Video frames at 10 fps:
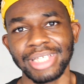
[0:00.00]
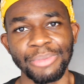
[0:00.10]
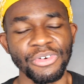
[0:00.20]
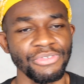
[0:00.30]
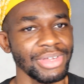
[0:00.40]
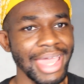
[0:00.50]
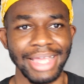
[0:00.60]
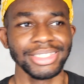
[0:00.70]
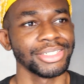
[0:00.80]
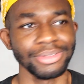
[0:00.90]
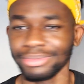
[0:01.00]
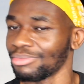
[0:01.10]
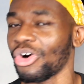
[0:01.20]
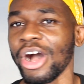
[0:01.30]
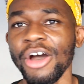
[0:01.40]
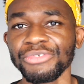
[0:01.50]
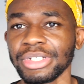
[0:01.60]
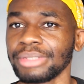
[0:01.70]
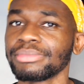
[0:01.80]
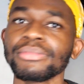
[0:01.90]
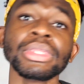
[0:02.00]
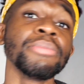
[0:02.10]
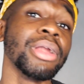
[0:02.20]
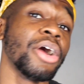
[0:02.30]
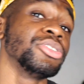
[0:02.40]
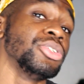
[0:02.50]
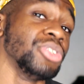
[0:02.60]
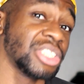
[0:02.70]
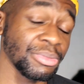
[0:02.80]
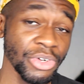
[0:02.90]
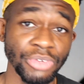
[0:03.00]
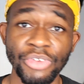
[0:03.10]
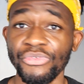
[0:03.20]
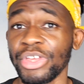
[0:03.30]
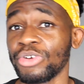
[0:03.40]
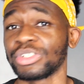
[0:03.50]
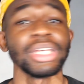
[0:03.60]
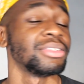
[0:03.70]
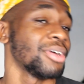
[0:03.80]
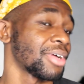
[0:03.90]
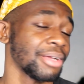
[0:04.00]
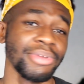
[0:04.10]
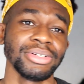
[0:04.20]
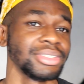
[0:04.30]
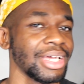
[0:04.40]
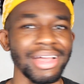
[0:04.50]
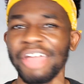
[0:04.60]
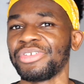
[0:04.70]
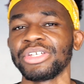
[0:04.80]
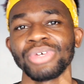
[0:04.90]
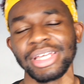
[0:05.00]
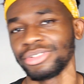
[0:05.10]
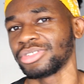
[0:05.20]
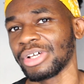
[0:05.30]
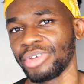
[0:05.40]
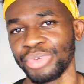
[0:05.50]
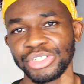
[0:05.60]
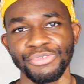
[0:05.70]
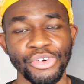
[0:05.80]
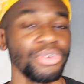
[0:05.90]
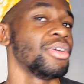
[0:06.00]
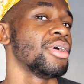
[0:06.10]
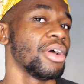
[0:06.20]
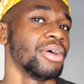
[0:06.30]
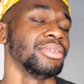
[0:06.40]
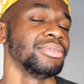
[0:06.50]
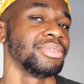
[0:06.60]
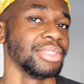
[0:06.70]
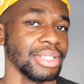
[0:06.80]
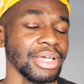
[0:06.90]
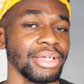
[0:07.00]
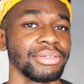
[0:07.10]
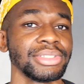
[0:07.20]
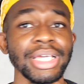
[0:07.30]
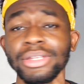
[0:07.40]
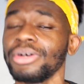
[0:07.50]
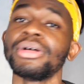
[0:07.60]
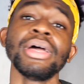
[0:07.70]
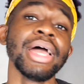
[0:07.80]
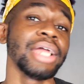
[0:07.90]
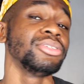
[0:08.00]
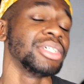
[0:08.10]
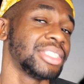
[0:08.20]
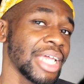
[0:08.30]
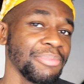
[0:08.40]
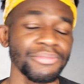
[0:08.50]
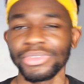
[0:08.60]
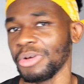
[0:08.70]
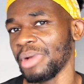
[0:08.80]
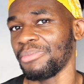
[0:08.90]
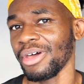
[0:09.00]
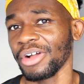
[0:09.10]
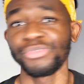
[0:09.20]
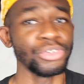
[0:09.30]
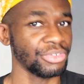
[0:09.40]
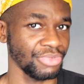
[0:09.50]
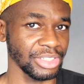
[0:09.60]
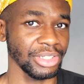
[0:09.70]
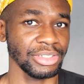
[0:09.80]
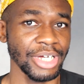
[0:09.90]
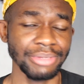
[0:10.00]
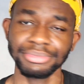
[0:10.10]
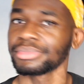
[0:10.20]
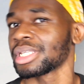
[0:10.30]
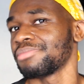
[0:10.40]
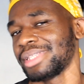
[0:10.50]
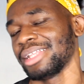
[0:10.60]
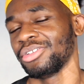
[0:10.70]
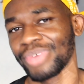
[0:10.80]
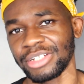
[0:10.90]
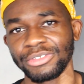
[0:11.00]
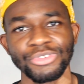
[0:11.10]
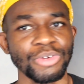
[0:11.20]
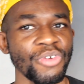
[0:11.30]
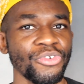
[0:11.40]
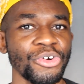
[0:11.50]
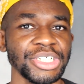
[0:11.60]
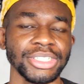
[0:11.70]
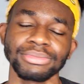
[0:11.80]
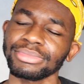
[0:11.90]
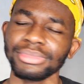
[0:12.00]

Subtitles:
type of guides more often. But I also do SIM card reviews and talking about everything related to traveling with your phone on the channel. I do the same on my blog, phonetravis.com, but then in written form, of course.